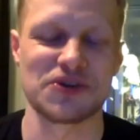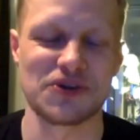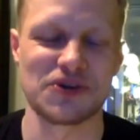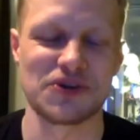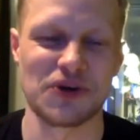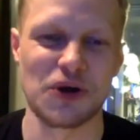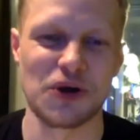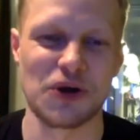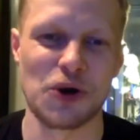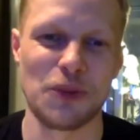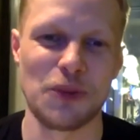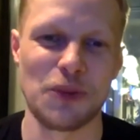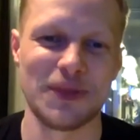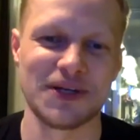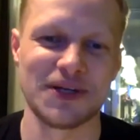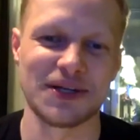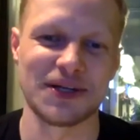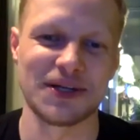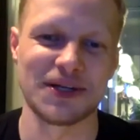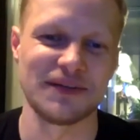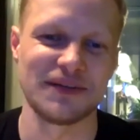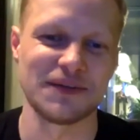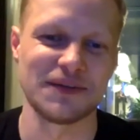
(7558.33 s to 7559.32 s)
are, are hoping to
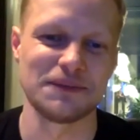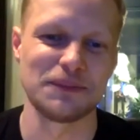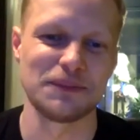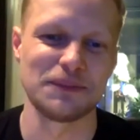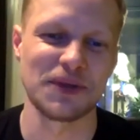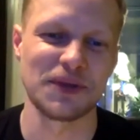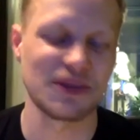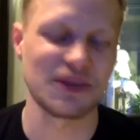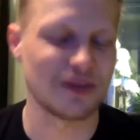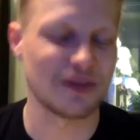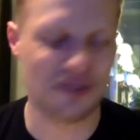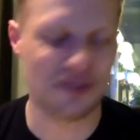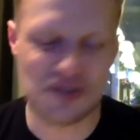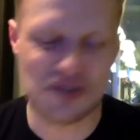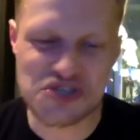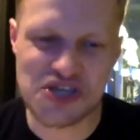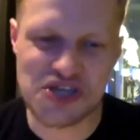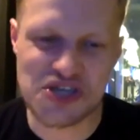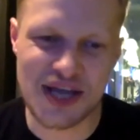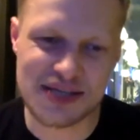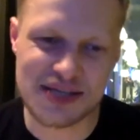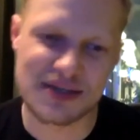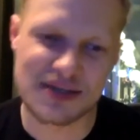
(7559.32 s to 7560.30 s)
live in. But th
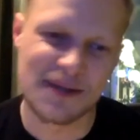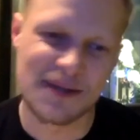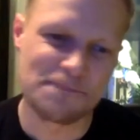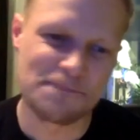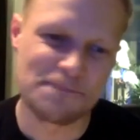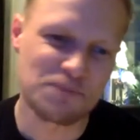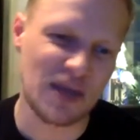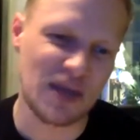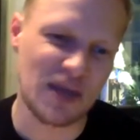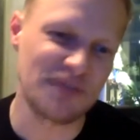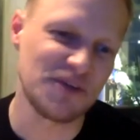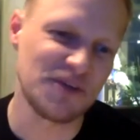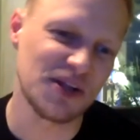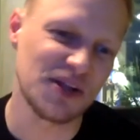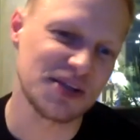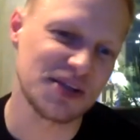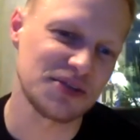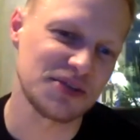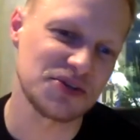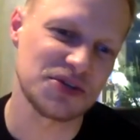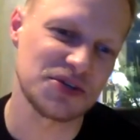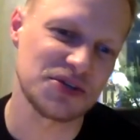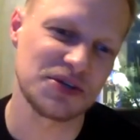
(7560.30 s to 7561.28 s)
there's yet, I feel
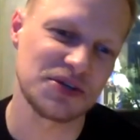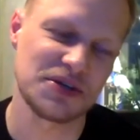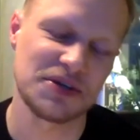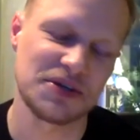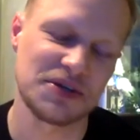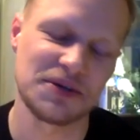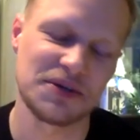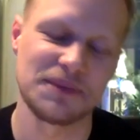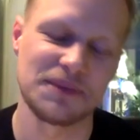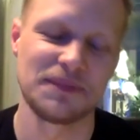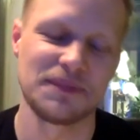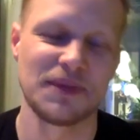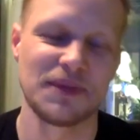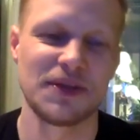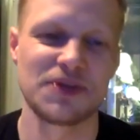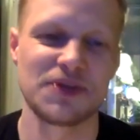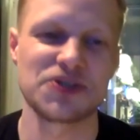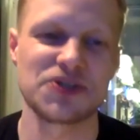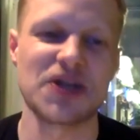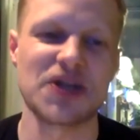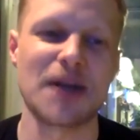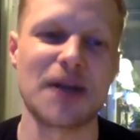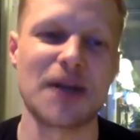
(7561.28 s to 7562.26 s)
like there's a, there's an